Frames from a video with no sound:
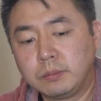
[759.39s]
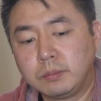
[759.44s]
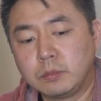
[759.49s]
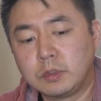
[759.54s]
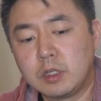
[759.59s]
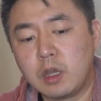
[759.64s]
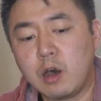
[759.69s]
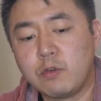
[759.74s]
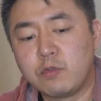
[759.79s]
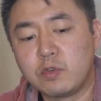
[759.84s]

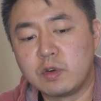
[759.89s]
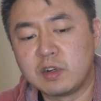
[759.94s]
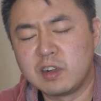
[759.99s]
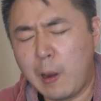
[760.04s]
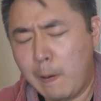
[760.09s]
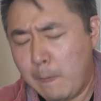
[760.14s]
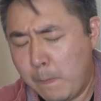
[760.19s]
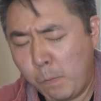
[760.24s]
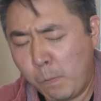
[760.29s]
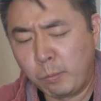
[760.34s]
they offer
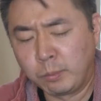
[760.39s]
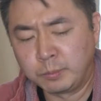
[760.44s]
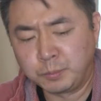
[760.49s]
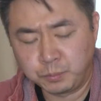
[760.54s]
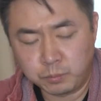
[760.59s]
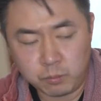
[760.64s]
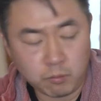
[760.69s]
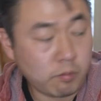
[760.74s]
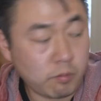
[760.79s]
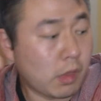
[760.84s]
mm,
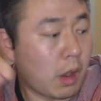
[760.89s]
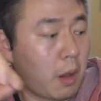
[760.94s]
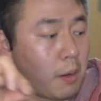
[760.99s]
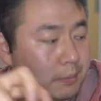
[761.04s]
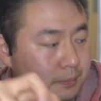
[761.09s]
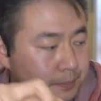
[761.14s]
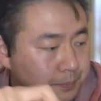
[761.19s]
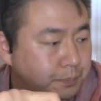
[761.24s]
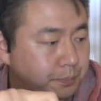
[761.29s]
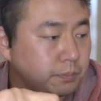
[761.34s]

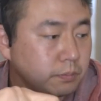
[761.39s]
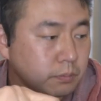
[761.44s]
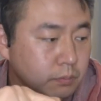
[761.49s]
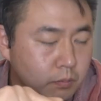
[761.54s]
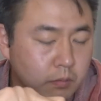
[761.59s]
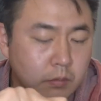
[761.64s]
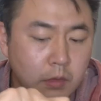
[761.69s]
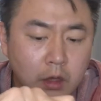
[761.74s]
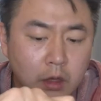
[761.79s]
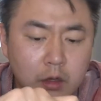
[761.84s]

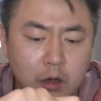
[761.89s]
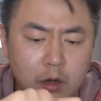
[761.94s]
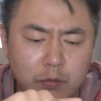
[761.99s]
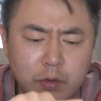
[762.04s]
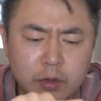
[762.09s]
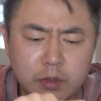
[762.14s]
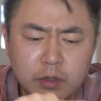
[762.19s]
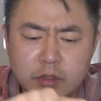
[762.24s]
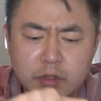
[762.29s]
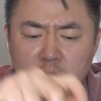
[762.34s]
they offer
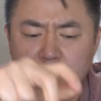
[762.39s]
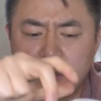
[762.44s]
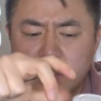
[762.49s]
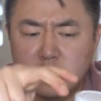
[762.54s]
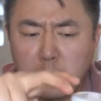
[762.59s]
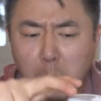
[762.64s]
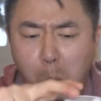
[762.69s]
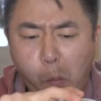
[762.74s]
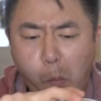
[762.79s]
a nice crunch.